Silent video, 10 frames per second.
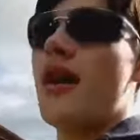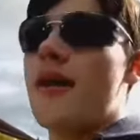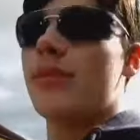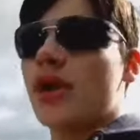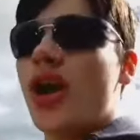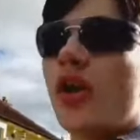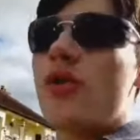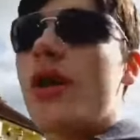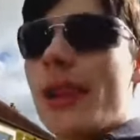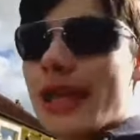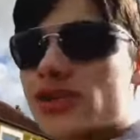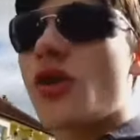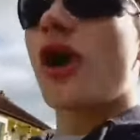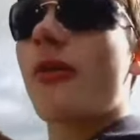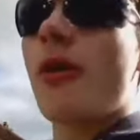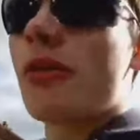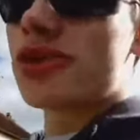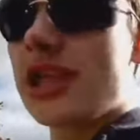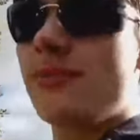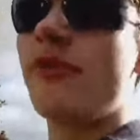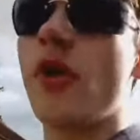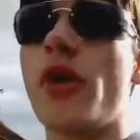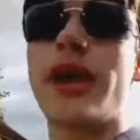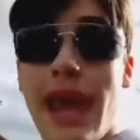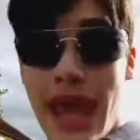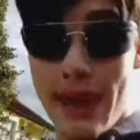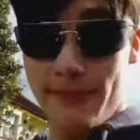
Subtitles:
But now, let's talk about where Sleepover came